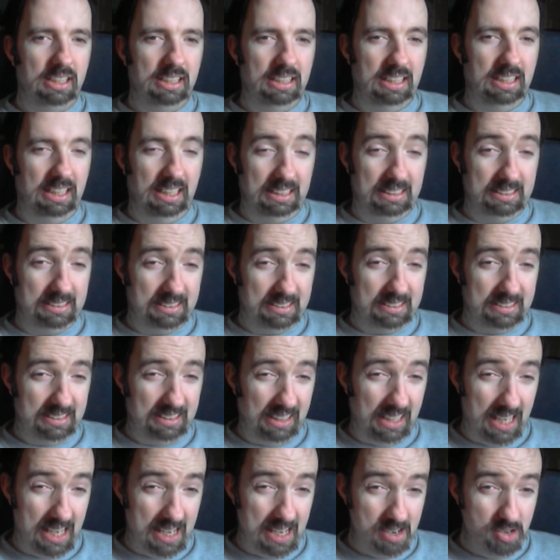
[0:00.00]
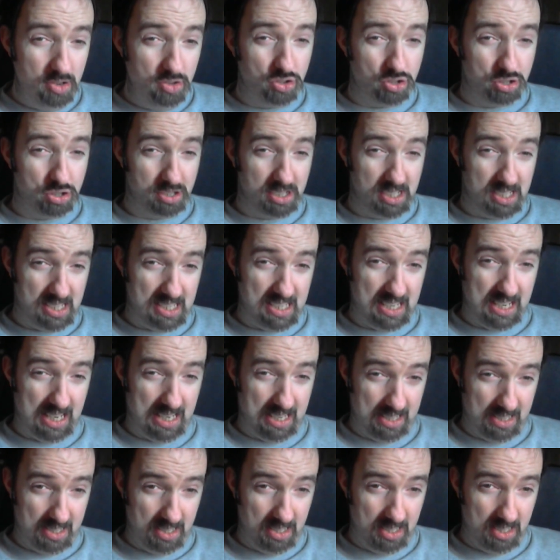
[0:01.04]
it's interesting
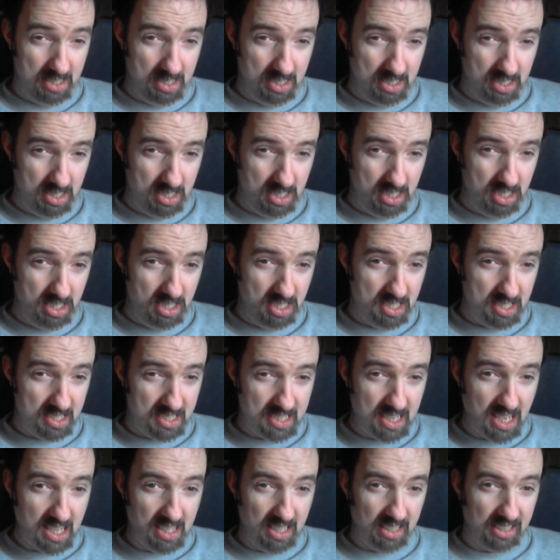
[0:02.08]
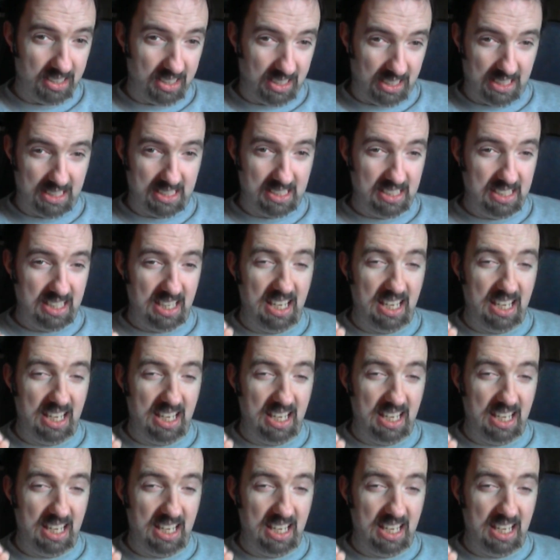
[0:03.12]
to say the least.